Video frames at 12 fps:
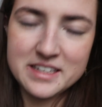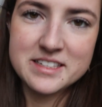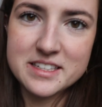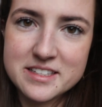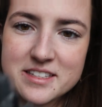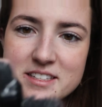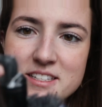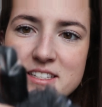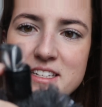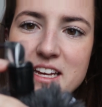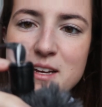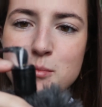it doesn't
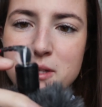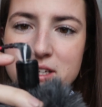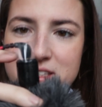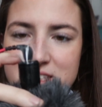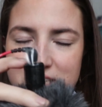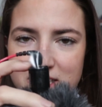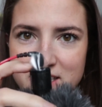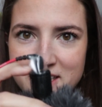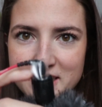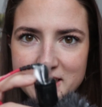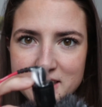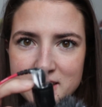stay plugged in
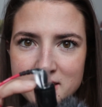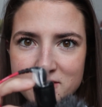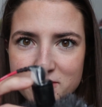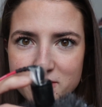here,